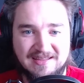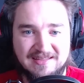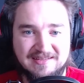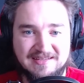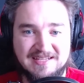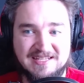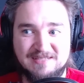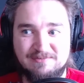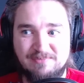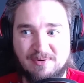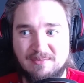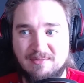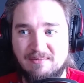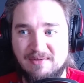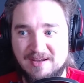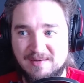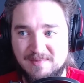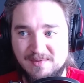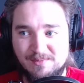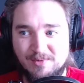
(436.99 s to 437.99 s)
He's
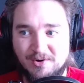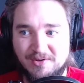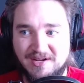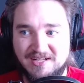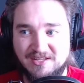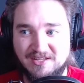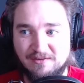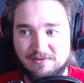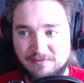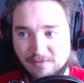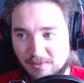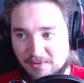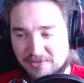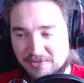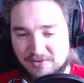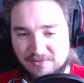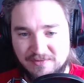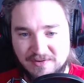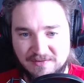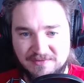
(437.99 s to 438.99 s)
probably going to be more like the
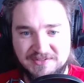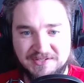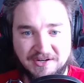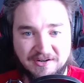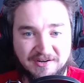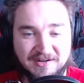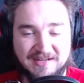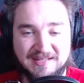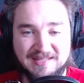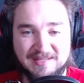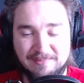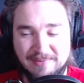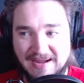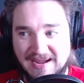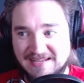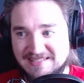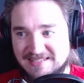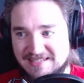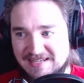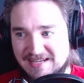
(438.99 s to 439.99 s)
fourth or fifth target in the
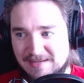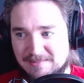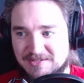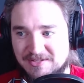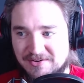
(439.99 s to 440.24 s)
passing game,